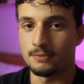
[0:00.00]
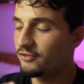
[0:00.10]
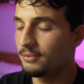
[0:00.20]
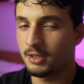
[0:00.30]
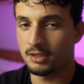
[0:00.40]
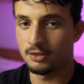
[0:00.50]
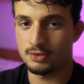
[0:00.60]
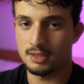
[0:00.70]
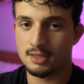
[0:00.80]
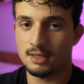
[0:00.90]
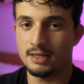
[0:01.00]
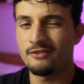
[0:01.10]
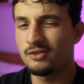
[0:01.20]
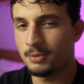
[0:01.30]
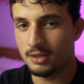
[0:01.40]
Everybody knows this guy.
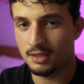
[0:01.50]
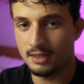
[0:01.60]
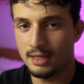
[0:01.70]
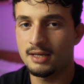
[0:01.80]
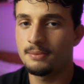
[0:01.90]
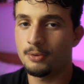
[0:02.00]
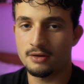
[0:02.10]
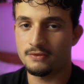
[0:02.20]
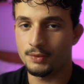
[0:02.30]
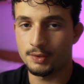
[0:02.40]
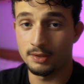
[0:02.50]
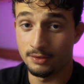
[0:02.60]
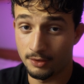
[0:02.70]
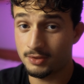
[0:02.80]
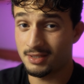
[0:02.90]
Everybody in any part of the world
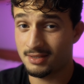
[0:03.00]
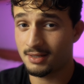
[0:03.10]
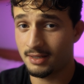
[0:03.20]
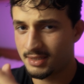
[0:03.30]
knows this guy.